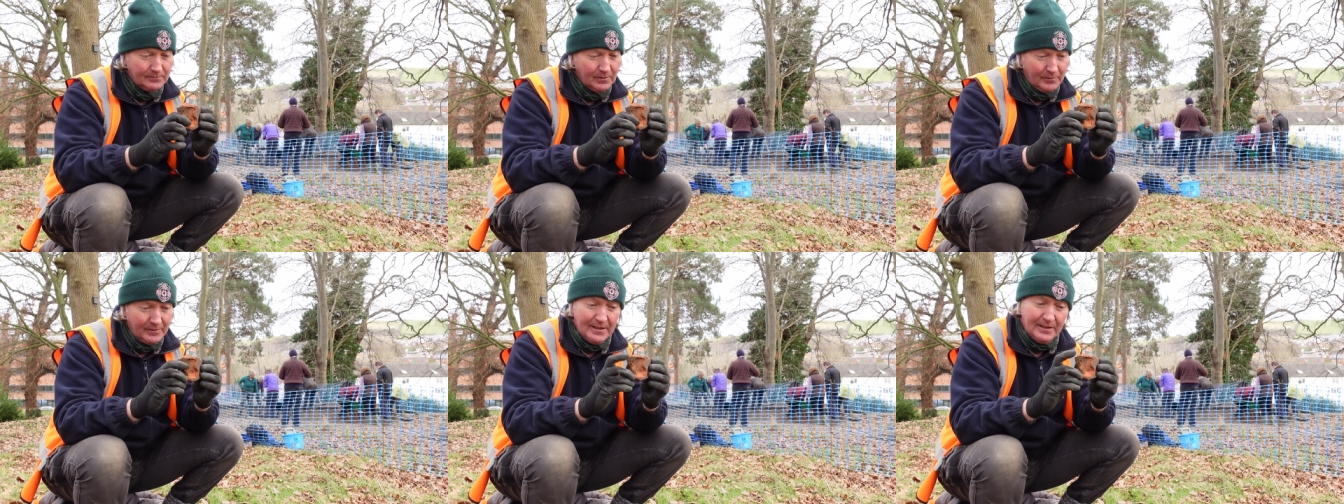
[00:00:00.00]

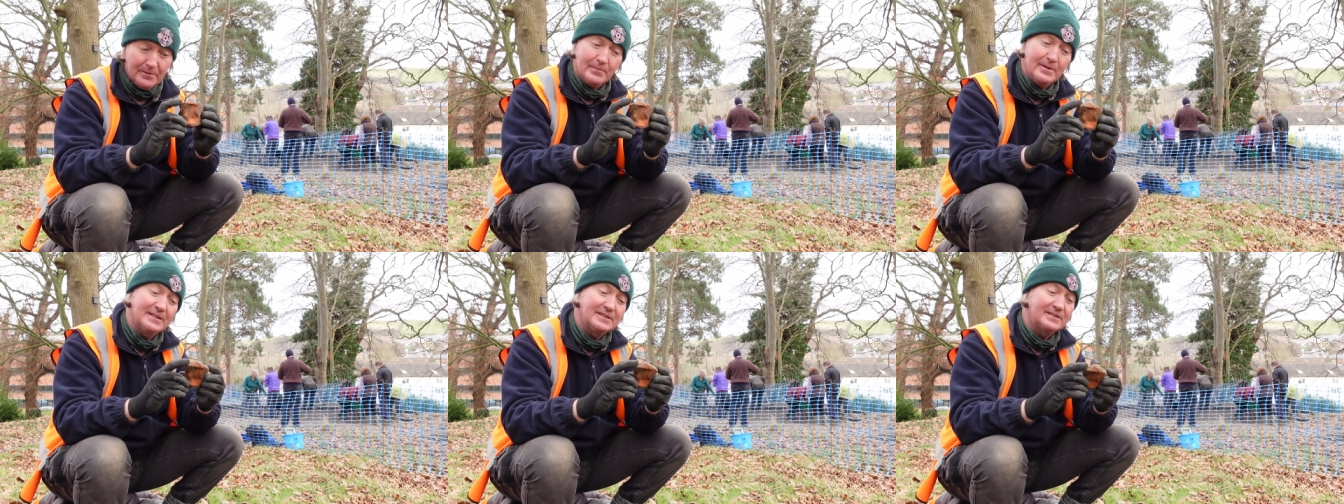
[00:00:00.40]
we nearly
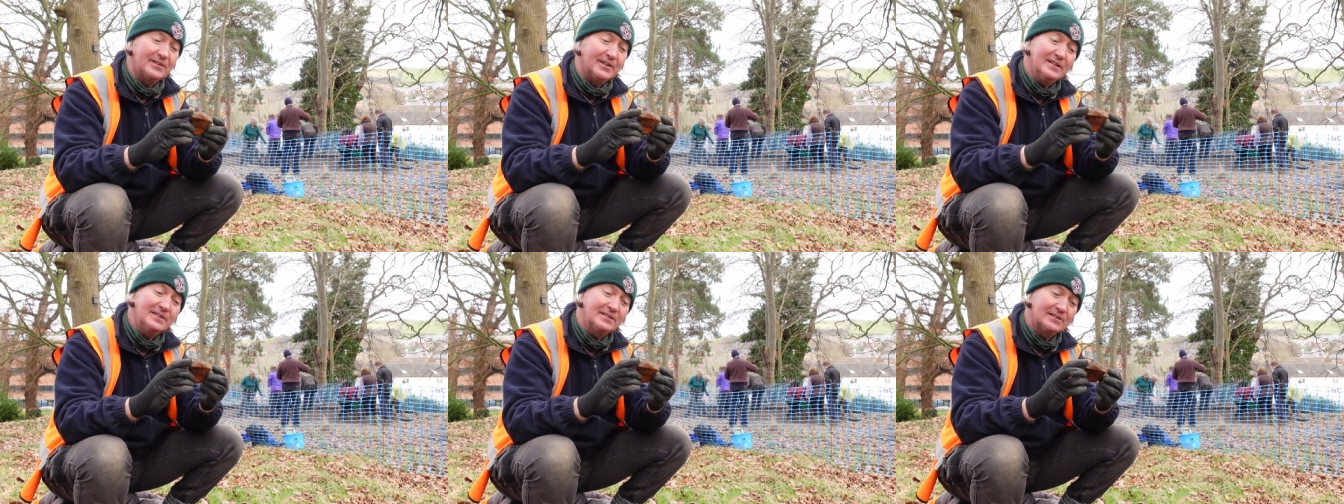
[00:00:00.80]
missed
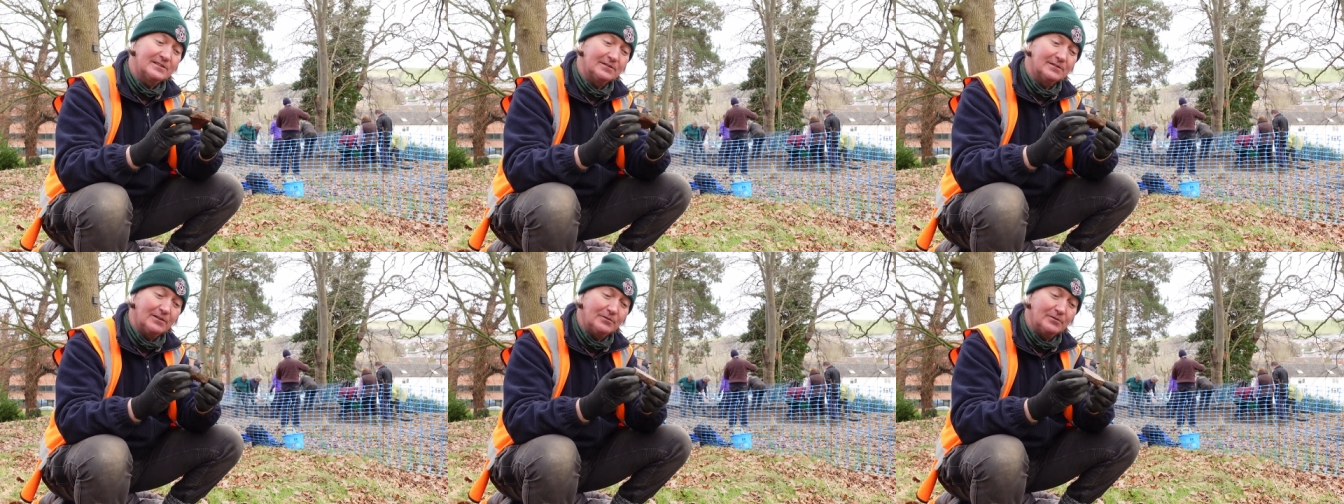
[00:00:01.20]
this
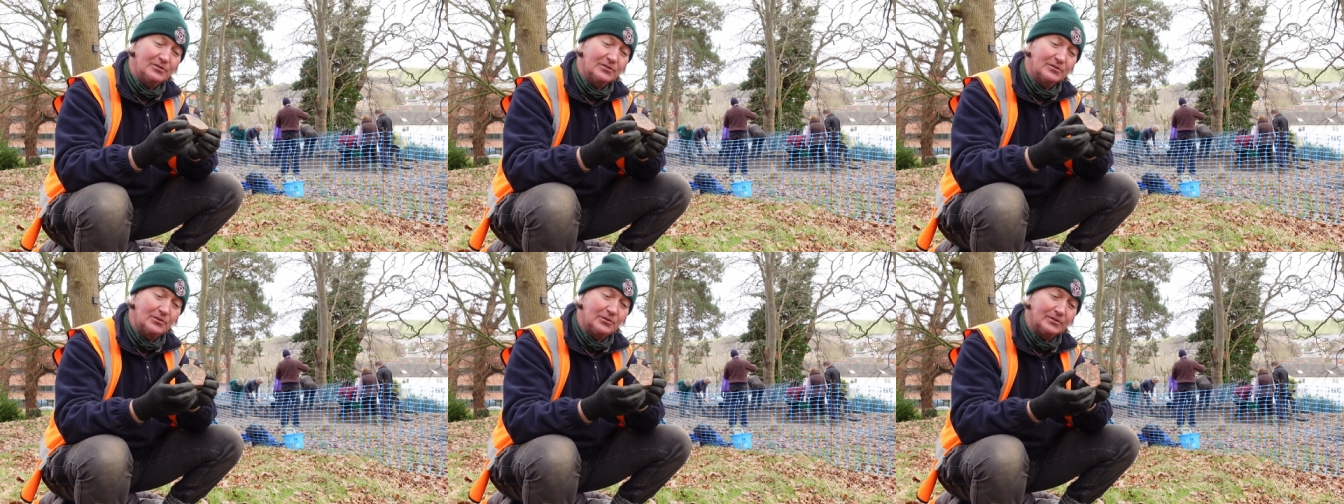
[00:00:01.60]
and we
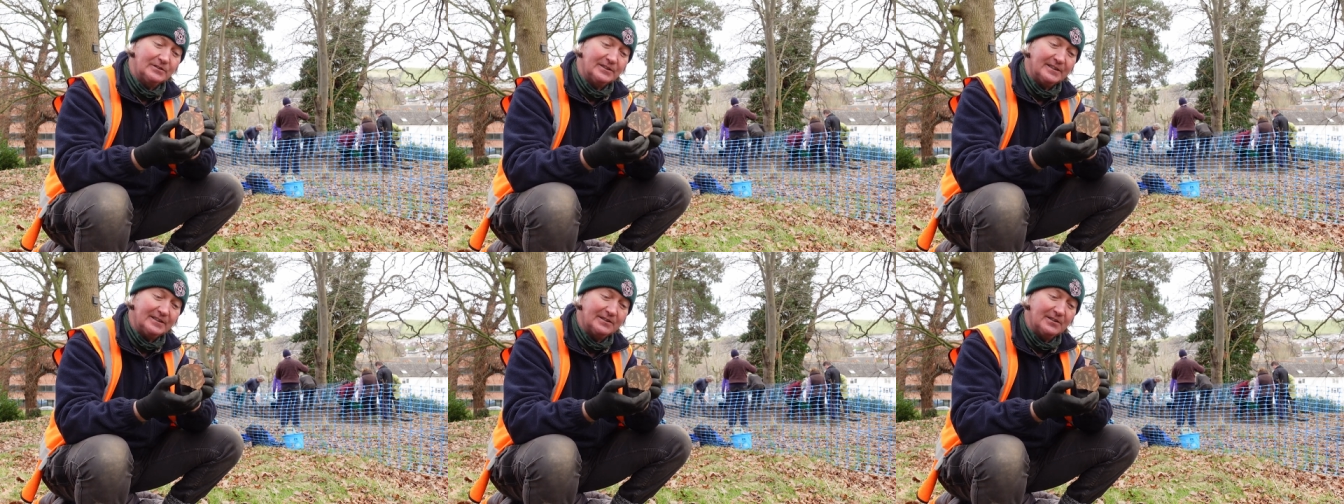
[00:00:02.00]
just caught
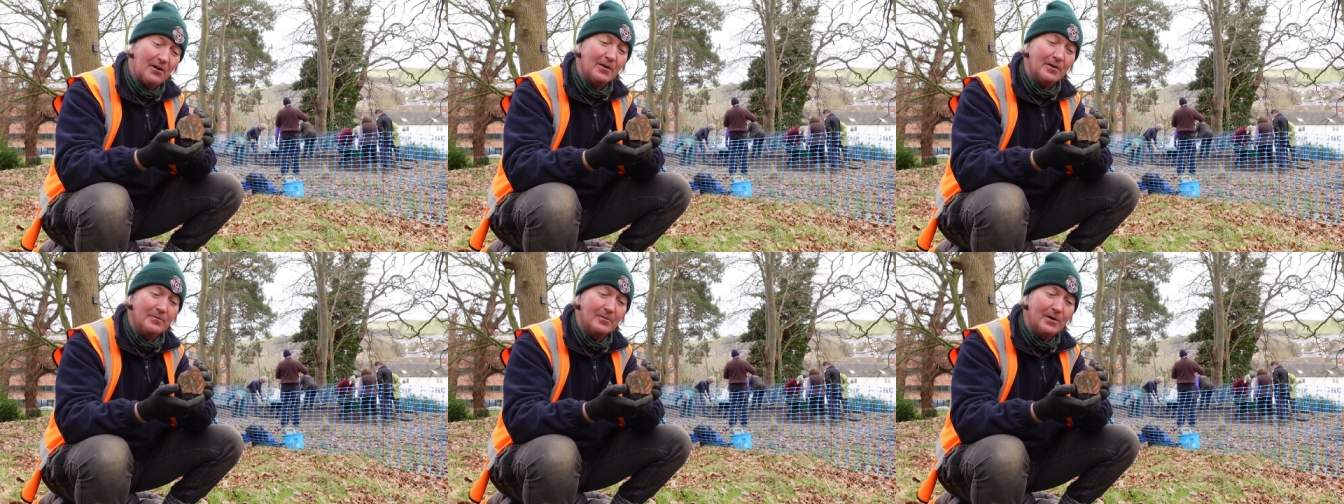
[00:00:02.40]
it in
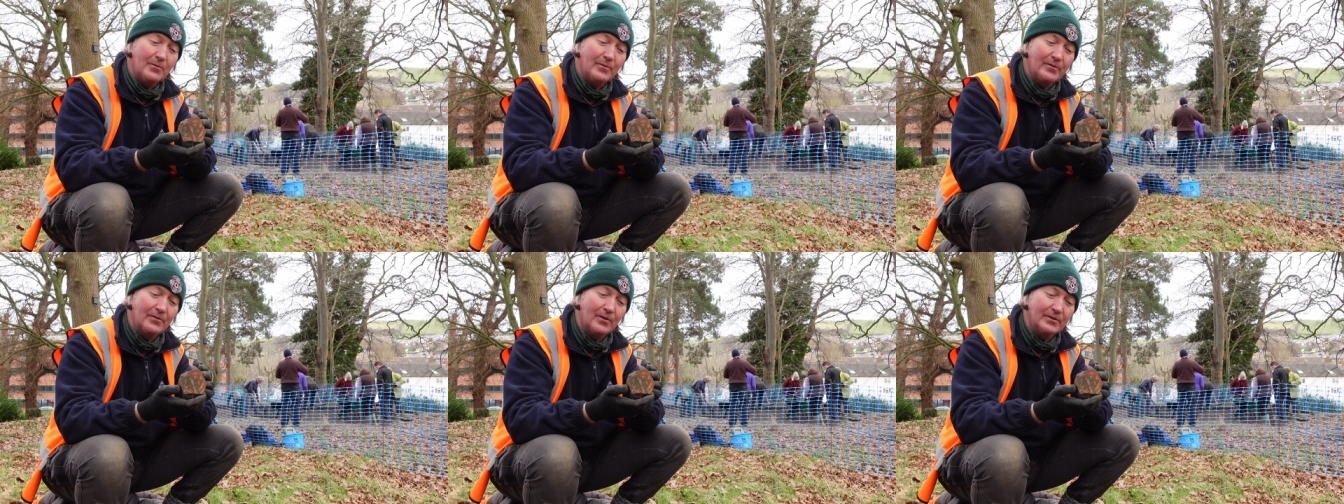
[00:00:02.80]
time, and
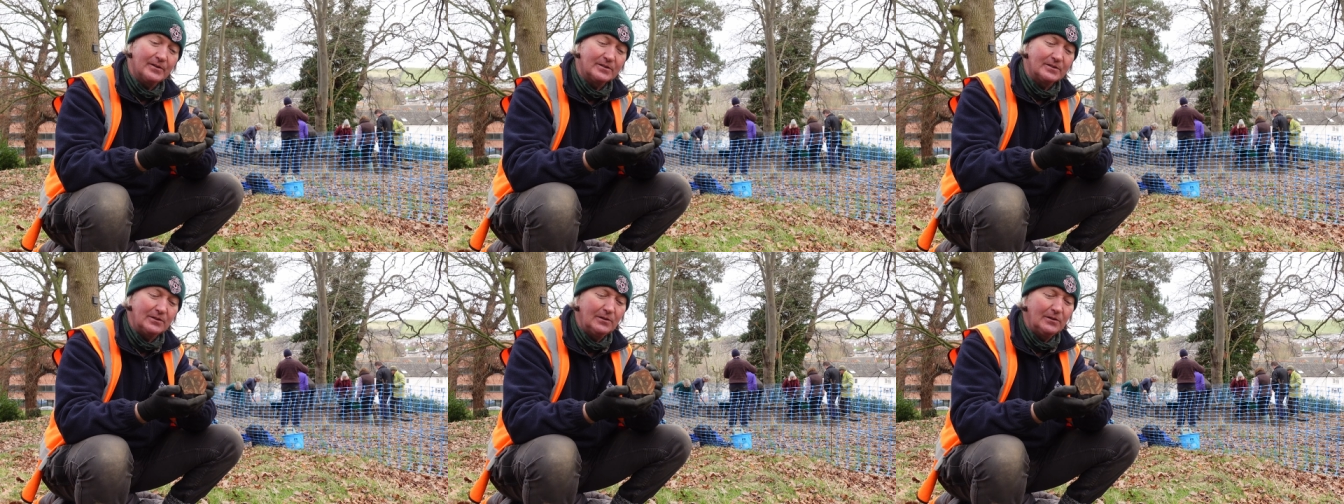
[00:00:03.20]
we've got
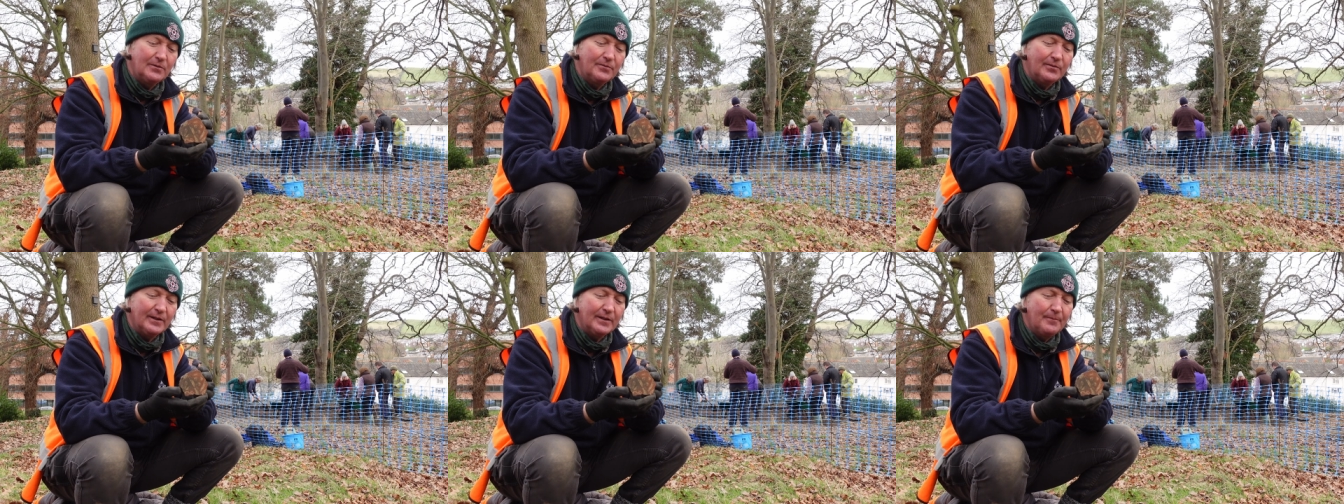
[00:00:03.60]
this
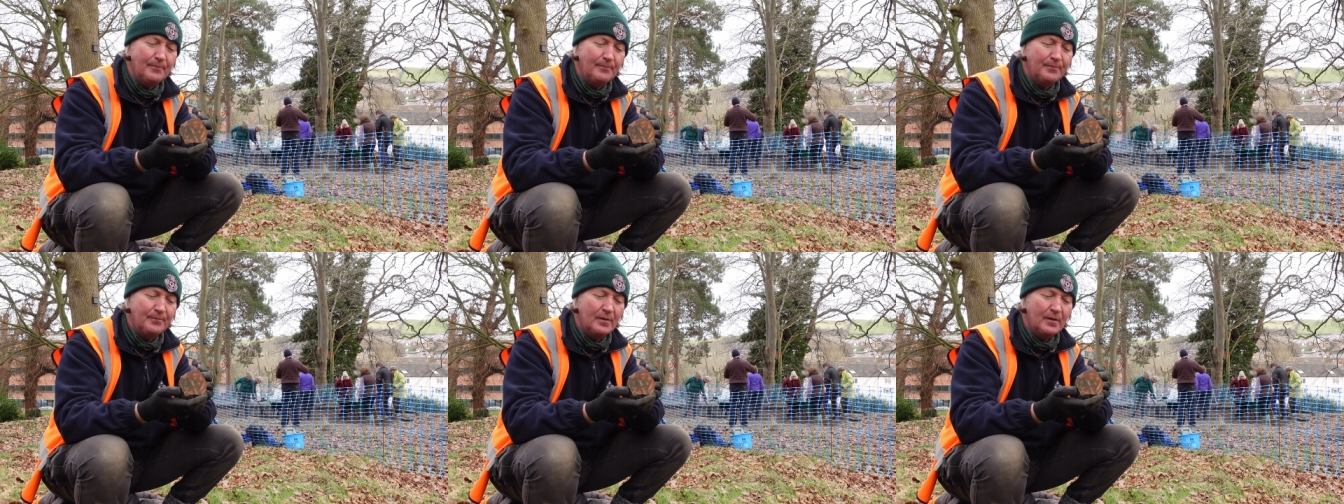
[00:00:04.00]
lovely
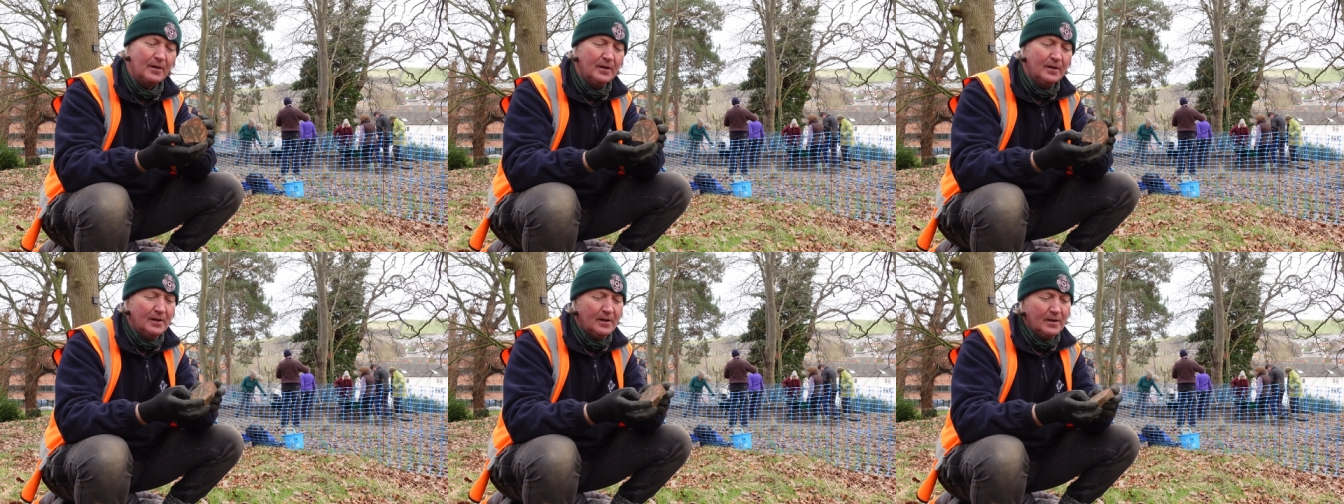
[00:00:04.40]

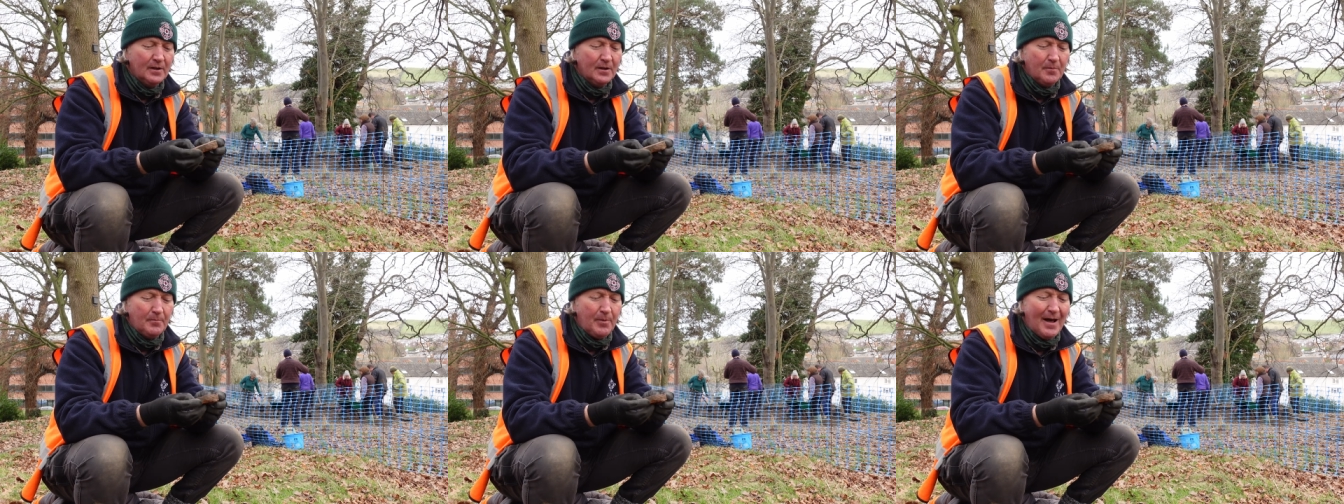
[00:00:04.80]

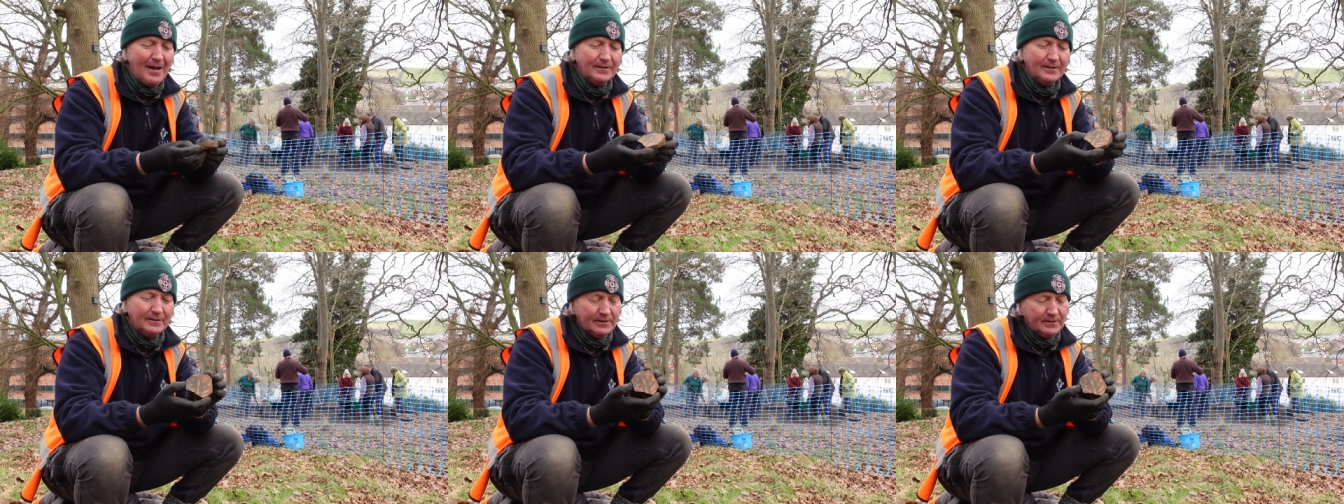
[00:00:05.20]

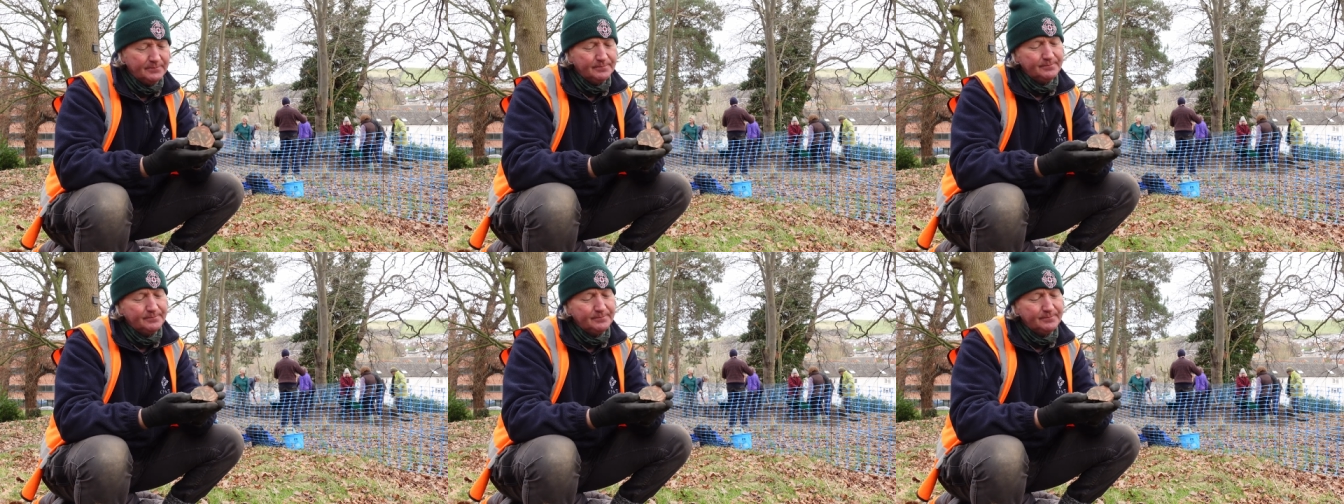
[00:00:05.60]
patterned